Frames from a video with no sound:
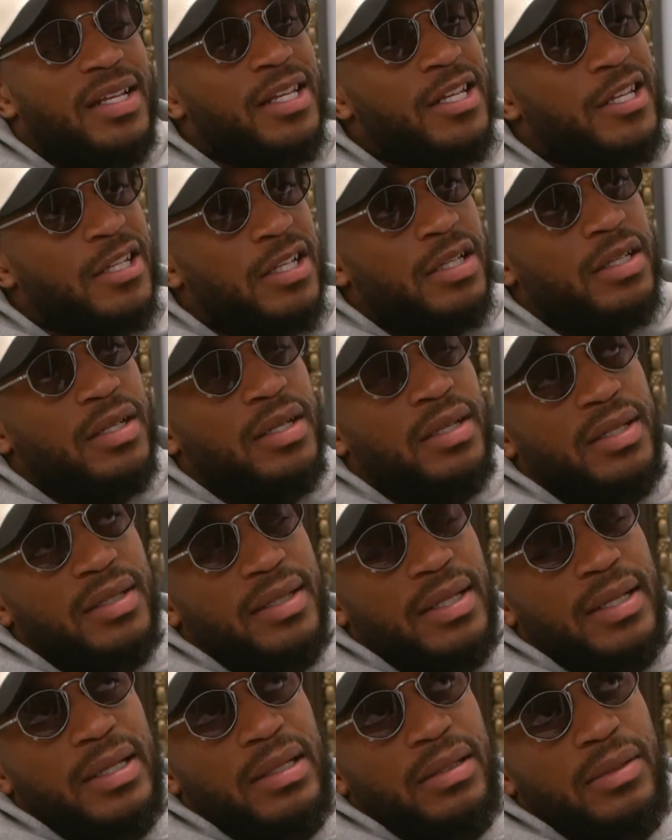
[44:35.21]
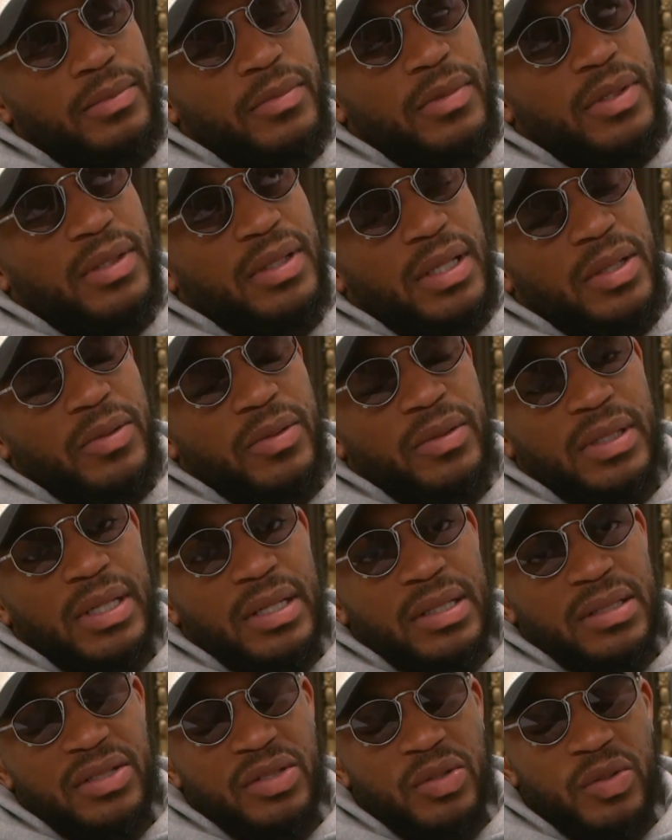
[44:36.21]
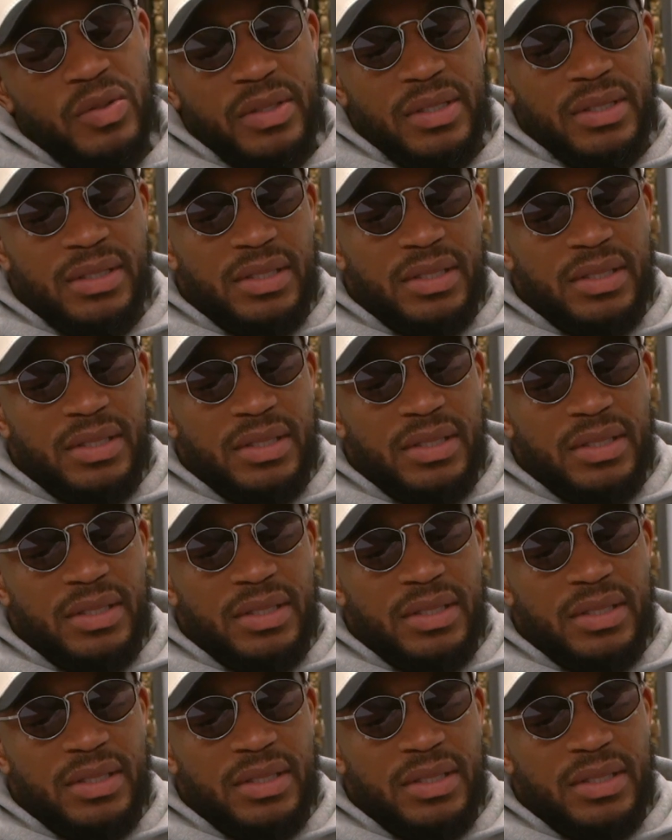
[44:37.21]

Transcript: then the thing with that too